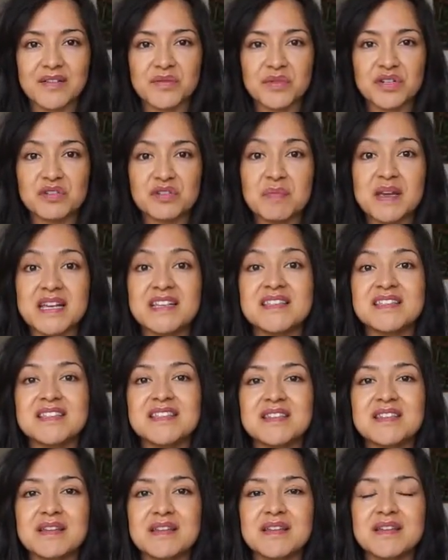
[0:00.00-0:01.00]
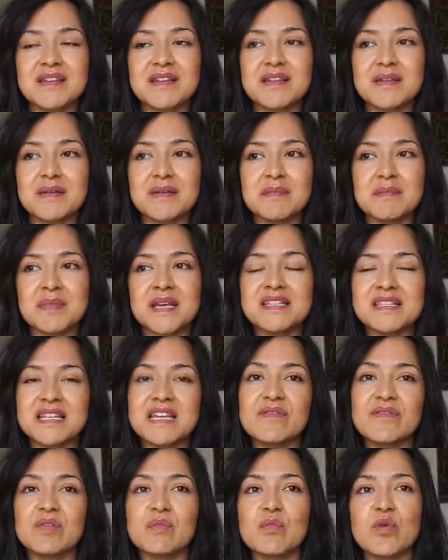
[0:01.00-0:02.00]
which makes it
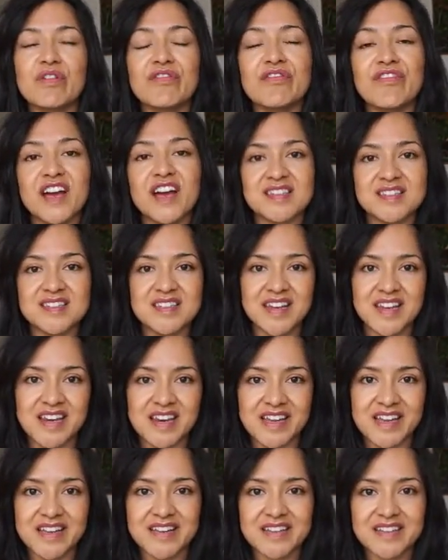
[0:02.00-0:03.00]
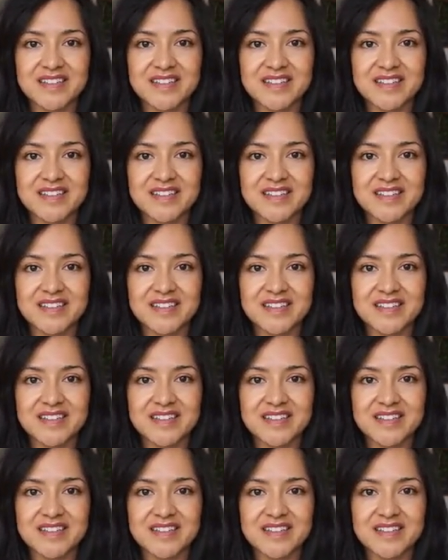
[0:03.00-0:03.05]
even more fascinating.